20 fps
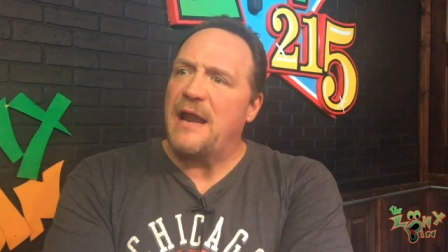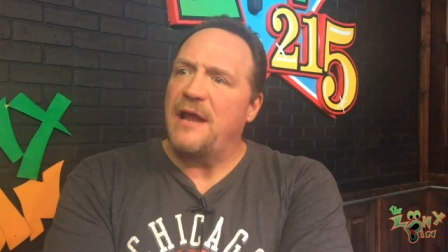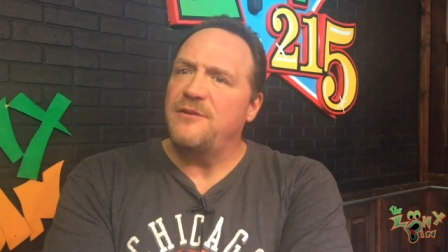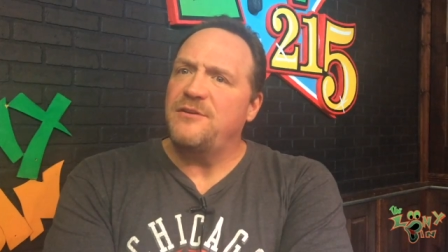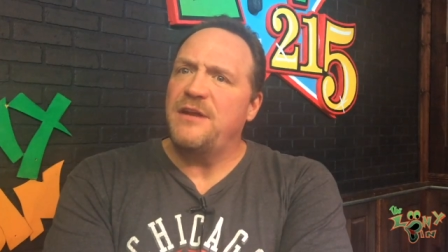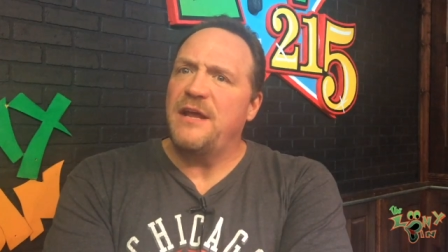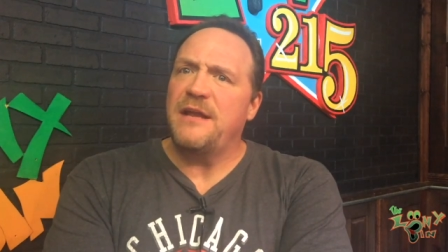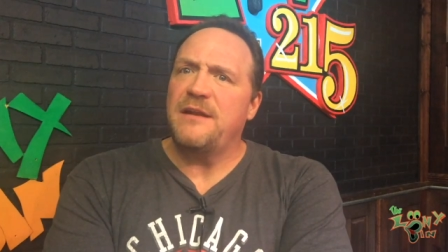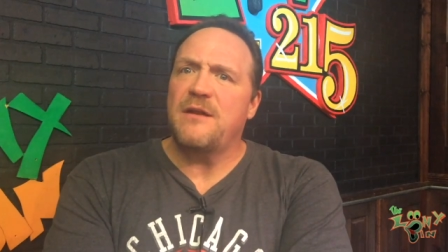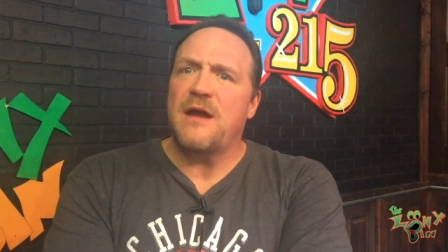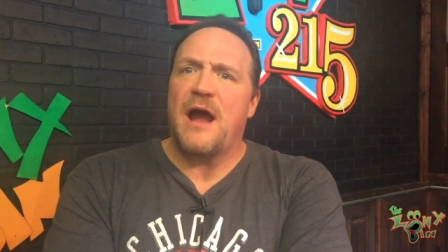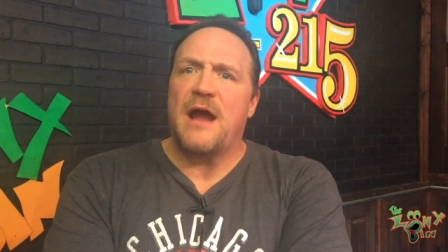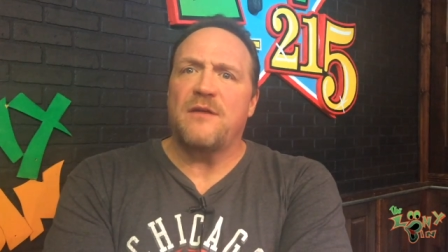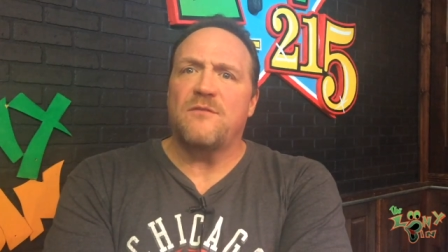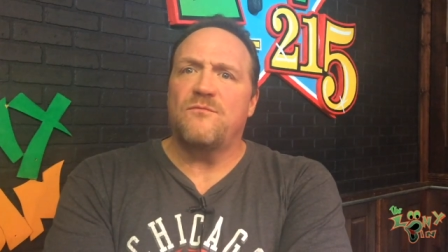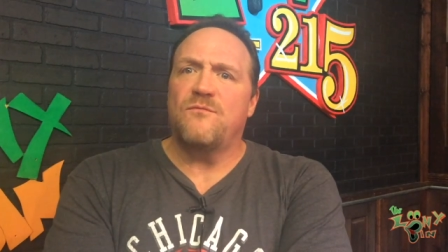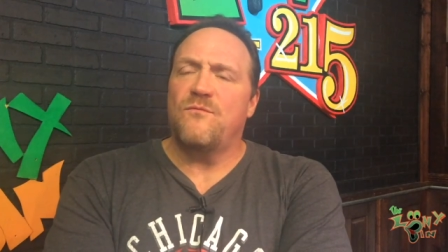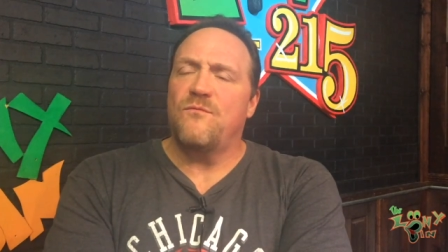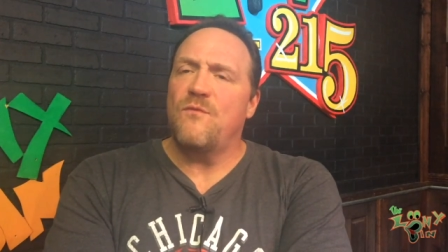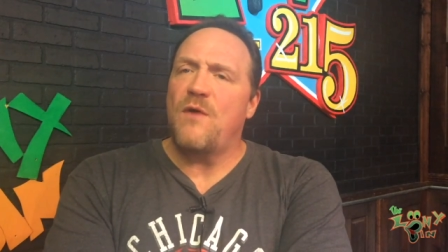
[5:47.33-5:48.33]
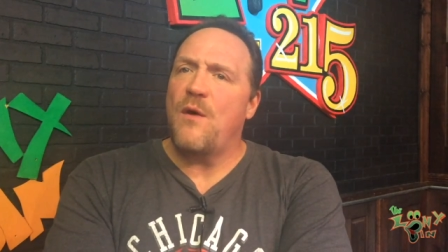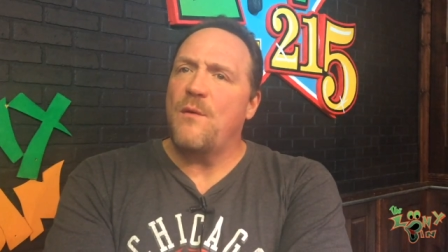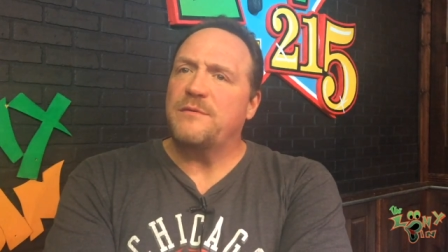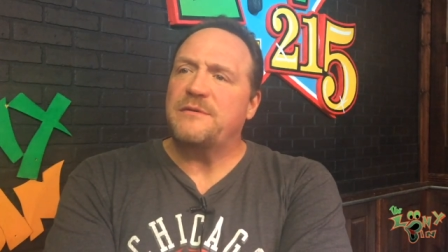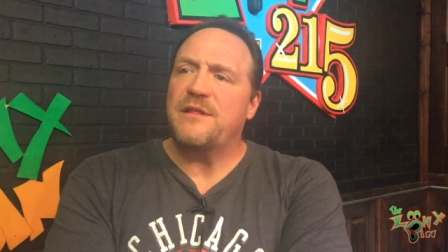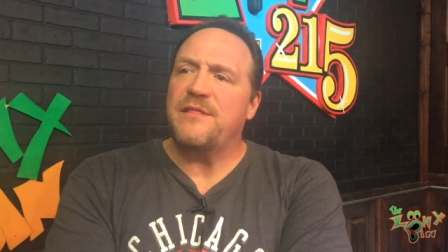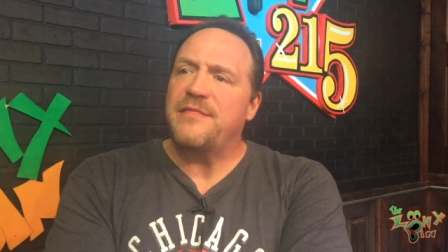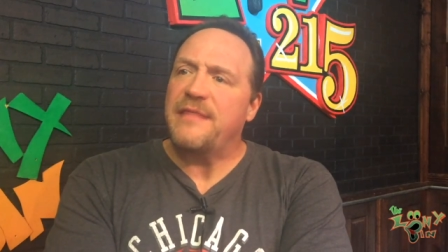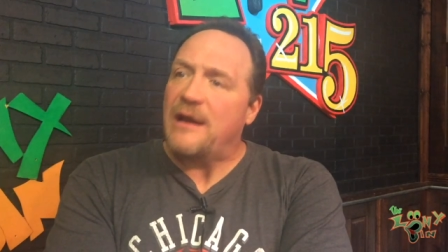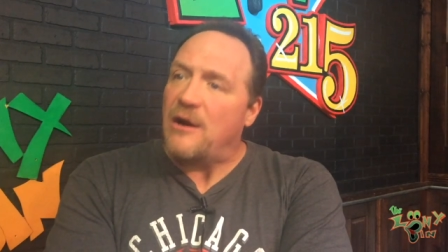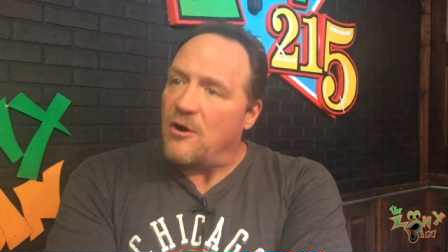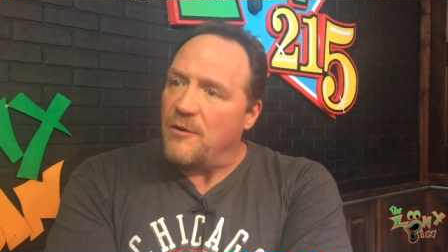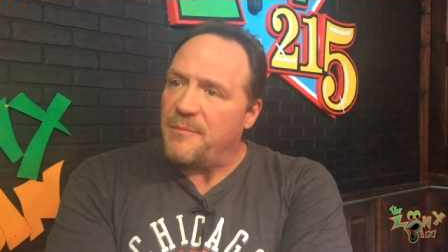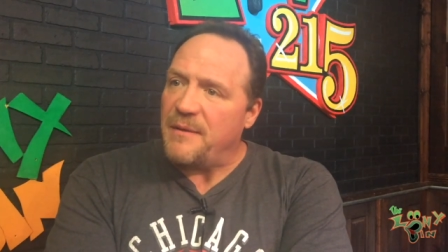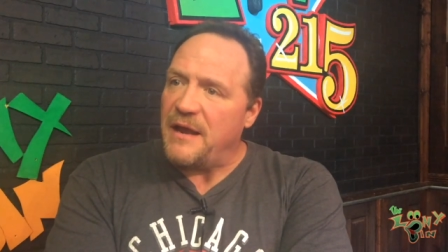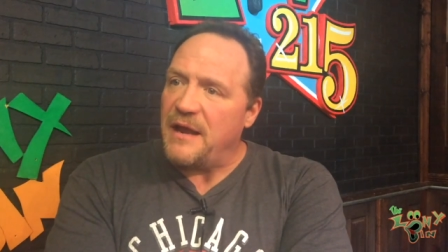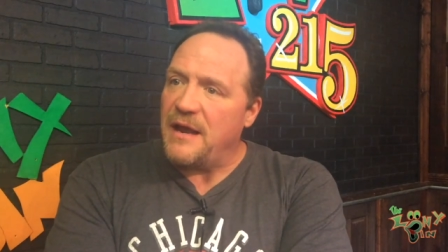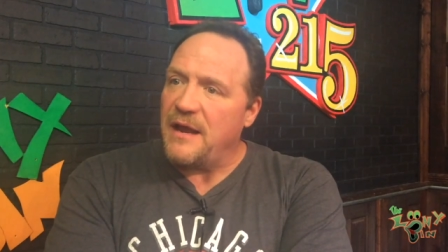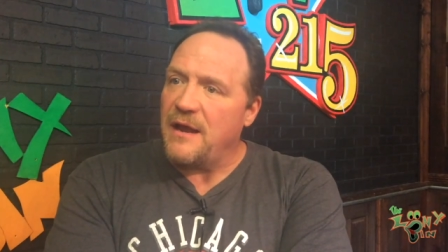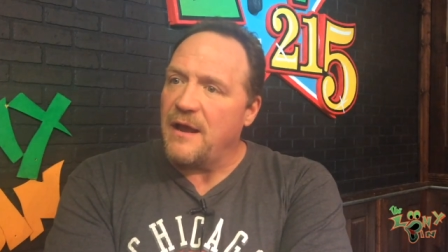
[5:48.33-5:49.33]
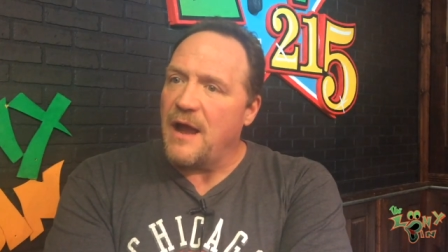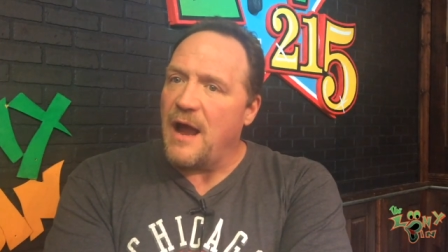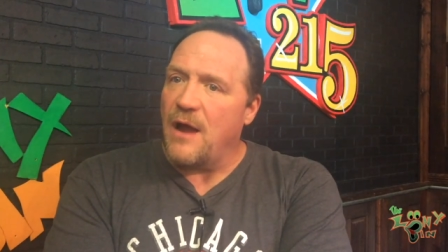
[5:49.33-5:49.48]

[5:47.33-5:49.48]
I did. I, I went to therapy.